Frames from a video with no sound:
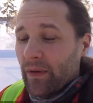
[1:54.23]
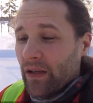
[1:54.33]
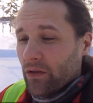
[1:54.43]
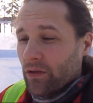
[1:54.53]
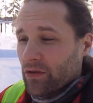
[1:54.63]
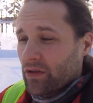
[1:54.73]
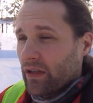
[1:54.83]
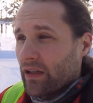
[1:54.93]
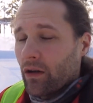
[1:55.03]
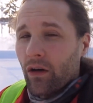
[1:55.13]
be used
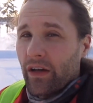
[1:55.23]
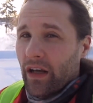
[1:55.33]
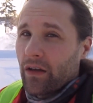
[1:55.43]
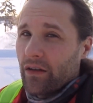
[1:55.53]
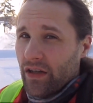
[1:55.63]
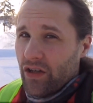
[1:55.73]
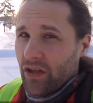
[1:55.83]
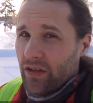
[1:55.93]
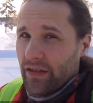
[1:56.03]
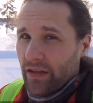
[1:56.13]
in Nordic
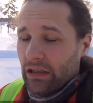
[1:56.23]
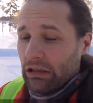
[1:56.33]
conditions.